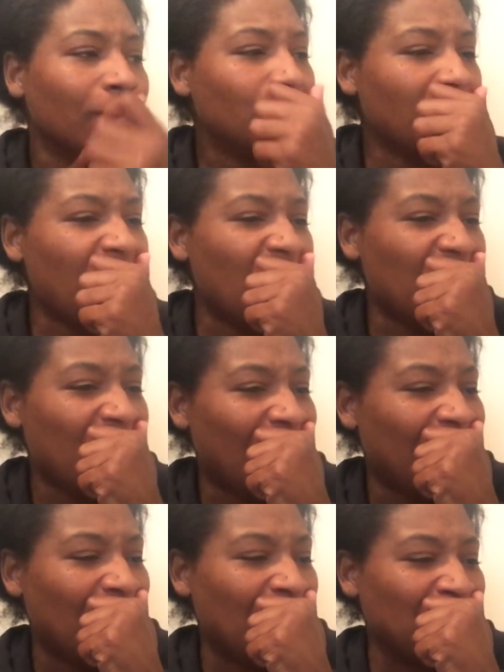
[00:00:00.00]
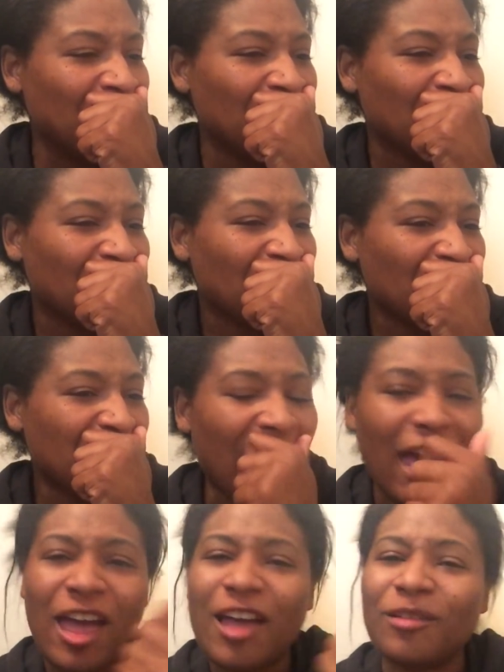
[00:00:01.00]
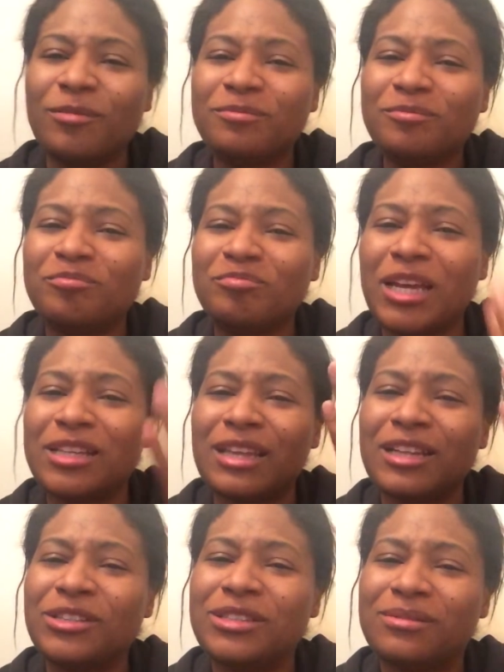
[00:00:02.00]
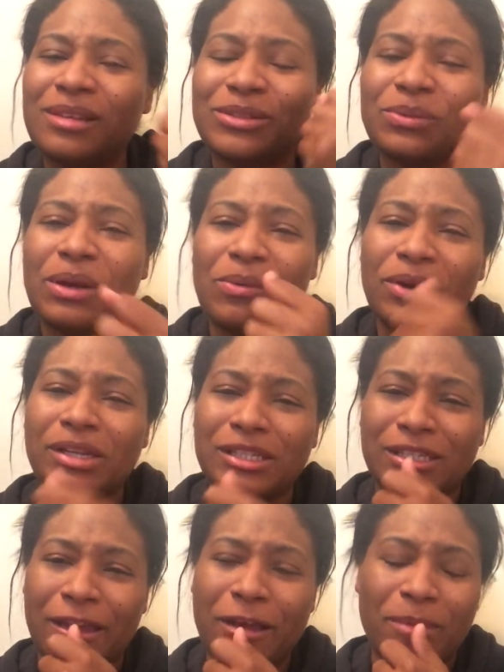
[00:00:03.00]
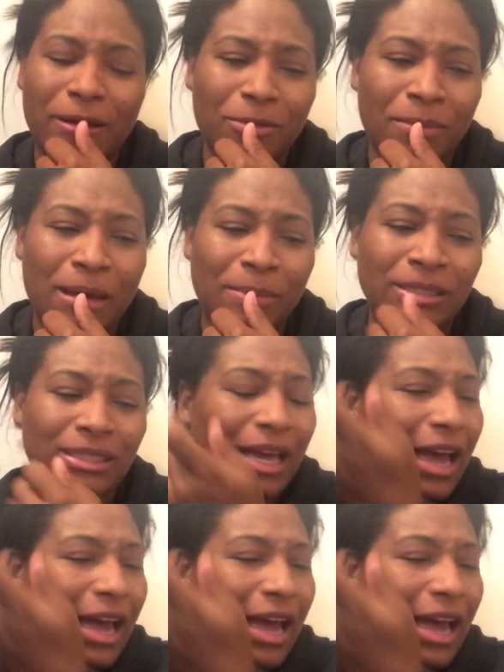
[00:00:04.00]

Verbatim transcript: So, um, yeah, that that's, that's what I wanted to say about the Mamas.